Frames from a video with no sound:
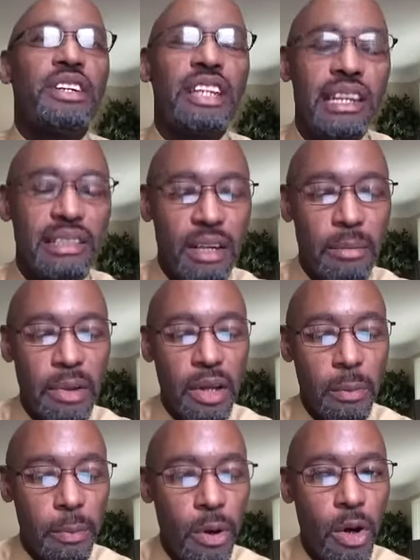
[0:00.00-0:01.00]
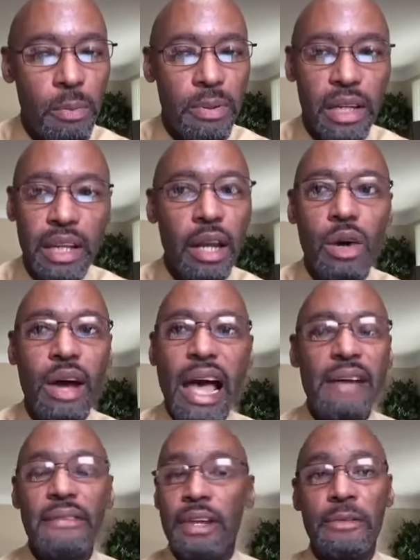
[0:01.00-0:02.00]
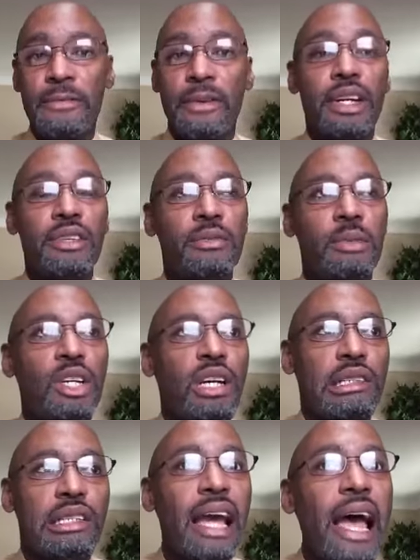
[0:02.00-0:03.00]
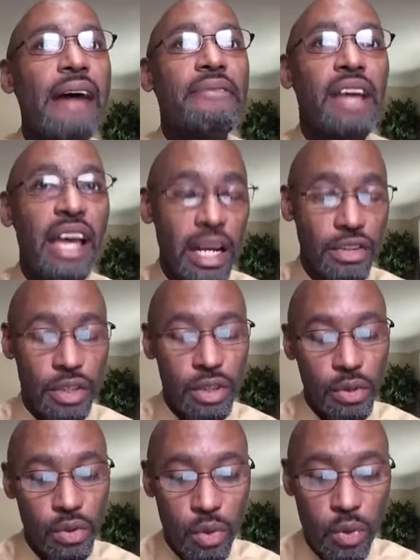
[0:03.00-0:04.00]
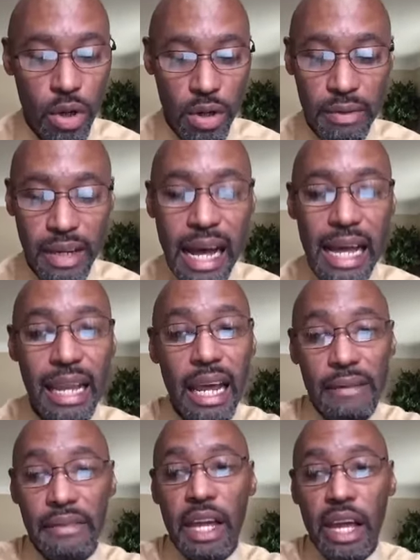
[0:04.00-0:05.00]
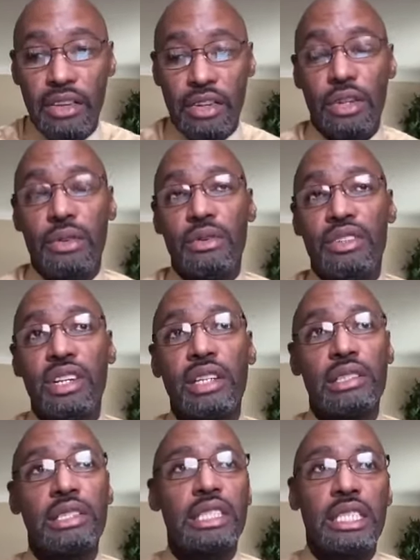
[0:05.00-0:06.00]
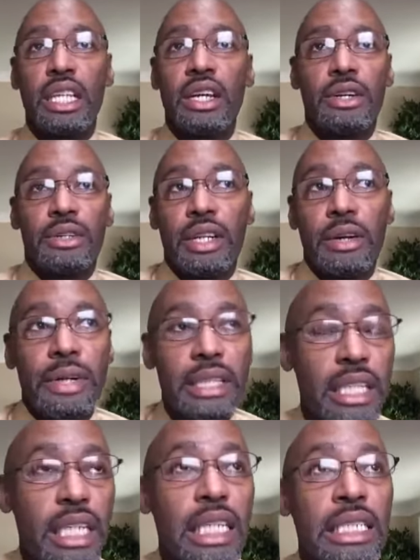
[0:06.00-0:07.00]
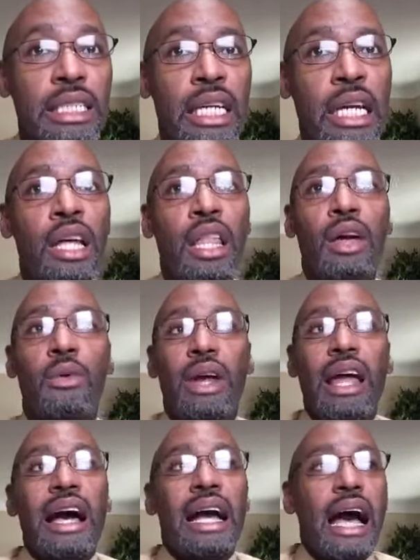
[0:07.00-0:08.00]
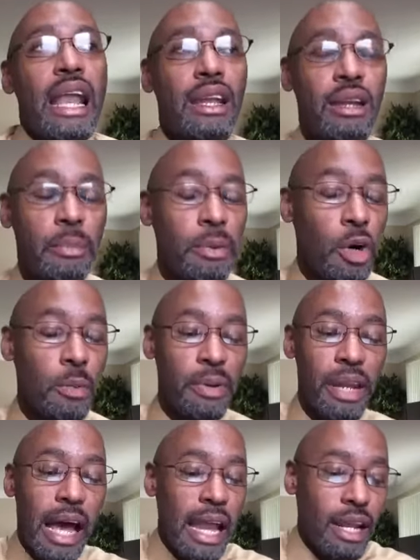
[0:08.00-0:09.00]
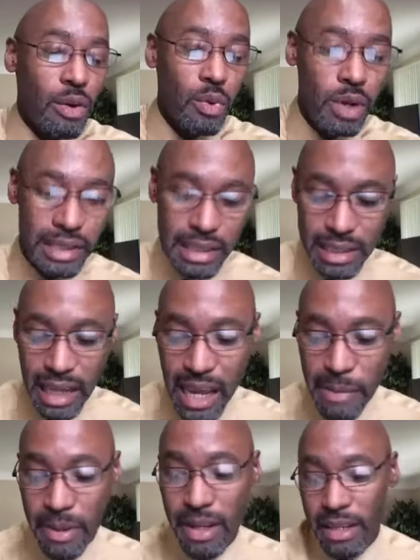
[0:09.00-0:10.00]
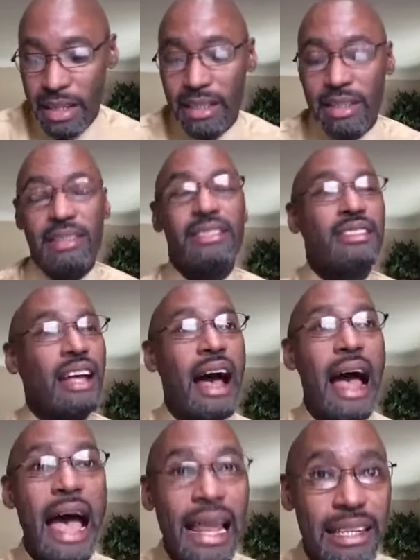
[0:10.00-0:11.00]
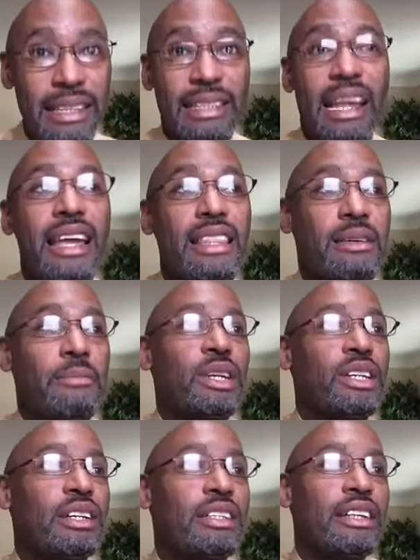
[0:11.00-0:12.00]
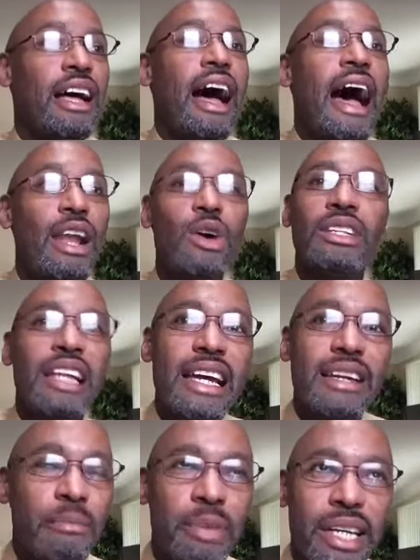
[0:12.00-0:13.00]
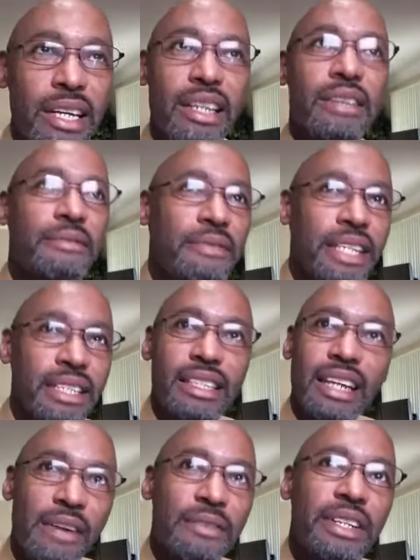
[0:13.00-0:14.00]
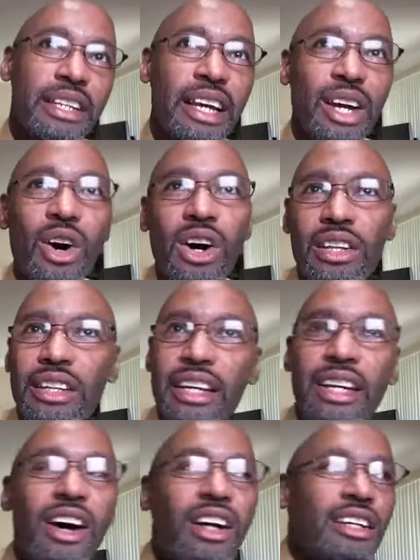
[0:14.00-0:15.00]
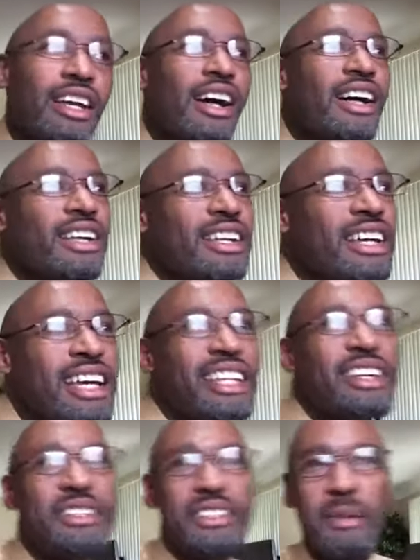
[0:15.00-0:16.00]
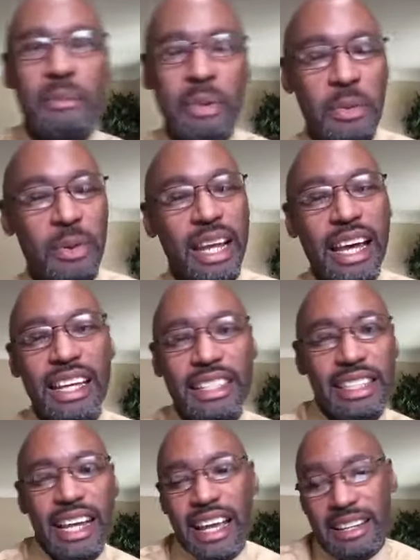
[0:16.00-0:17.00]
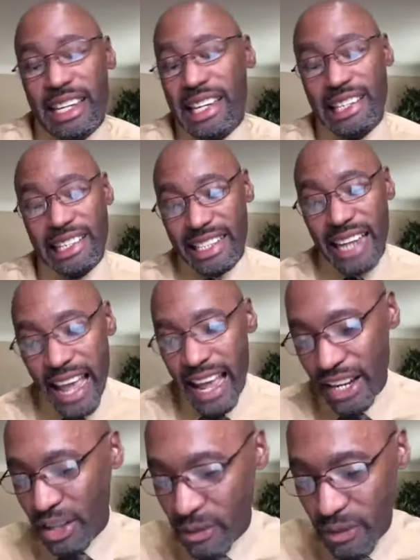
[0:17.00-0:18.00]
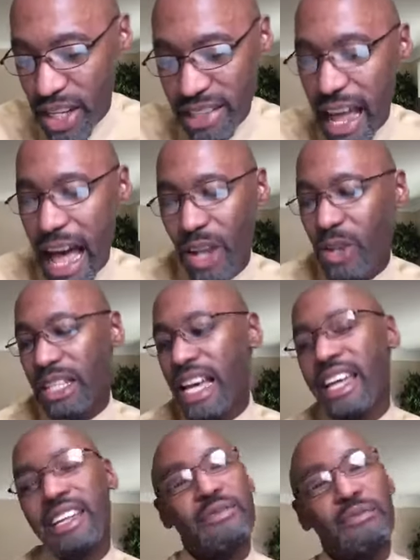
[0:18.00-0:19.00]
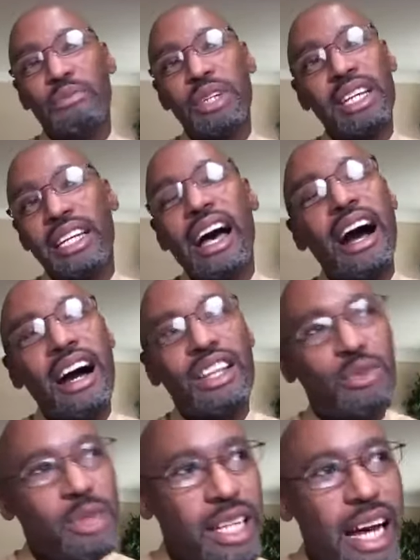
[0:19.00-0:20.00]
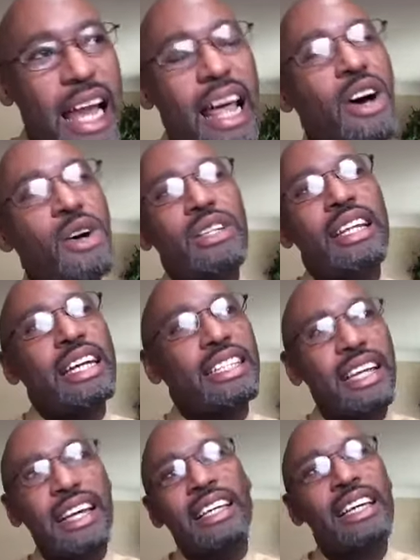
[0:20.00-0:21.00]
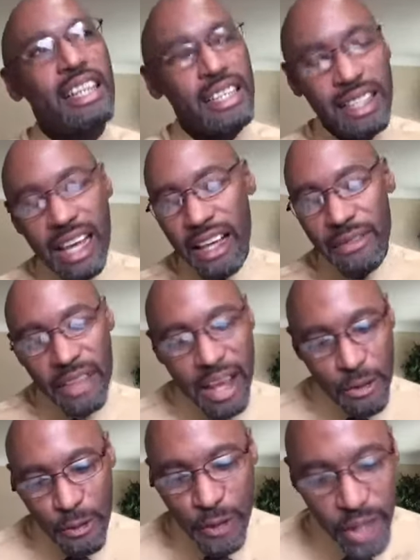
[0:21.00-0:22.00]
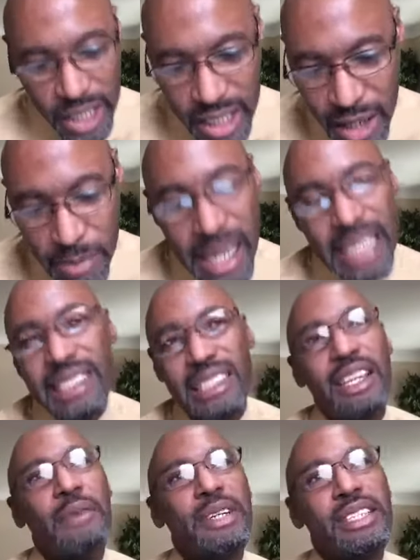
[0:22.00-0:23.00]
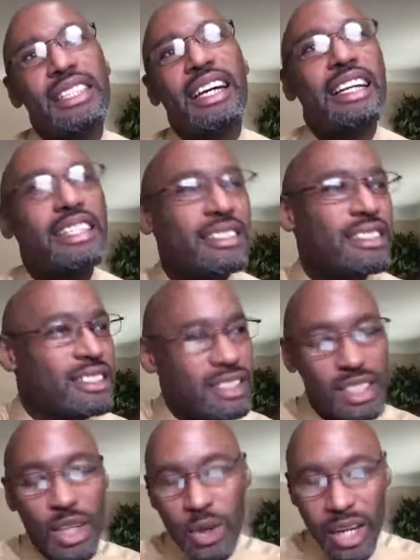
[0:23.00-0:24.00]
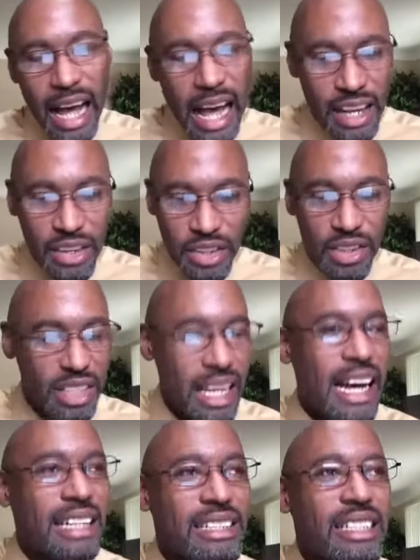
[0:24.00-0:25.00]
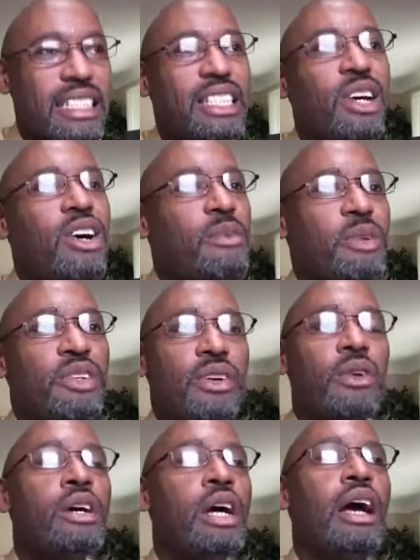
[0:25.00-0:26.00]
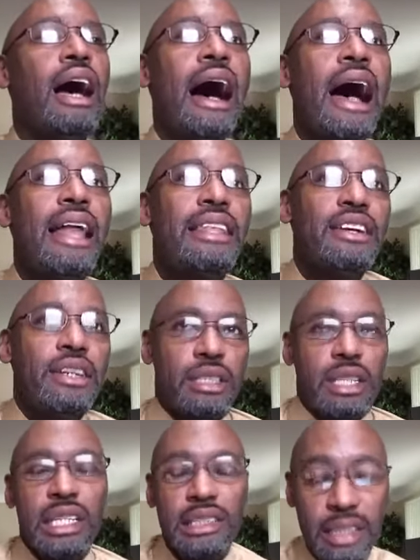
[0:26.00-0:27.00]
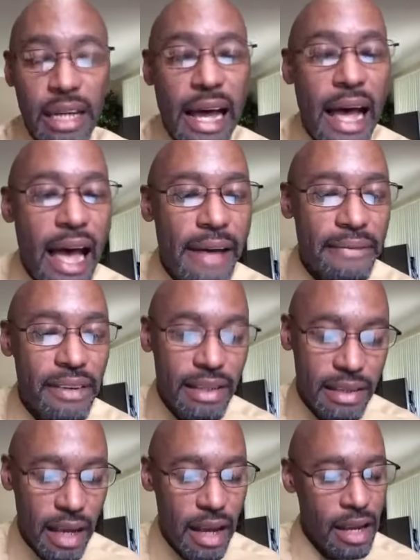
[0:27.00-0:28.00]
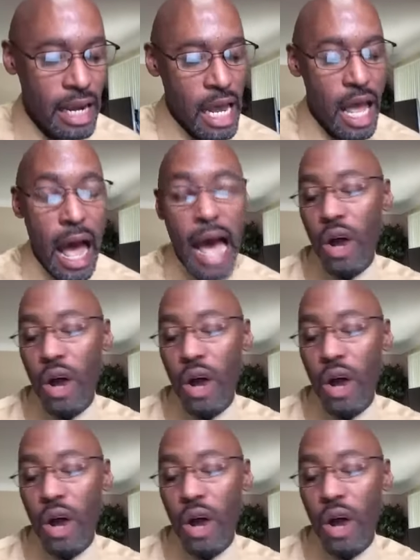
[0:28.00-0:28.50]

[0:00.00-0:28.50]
gets up in the pulpit, they don't have any friends because they have to execute the word of God. They have to execute justice. And there there were things that when I got in the pulpit, I didn't want to say, but I had to say them because I don't like being convicted every day, all day. Y'all, y'all, there's some people that that can stand conviction. I don't like being at odds with God. I don't like that that that feeling in my stomach, like you know, God is just constantly on me. So I there are things that I have to say I